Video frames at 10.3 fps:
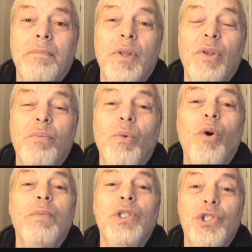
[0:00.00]
but the
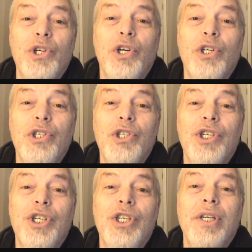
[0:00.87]
Mormon
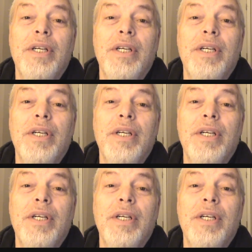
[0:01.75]
Church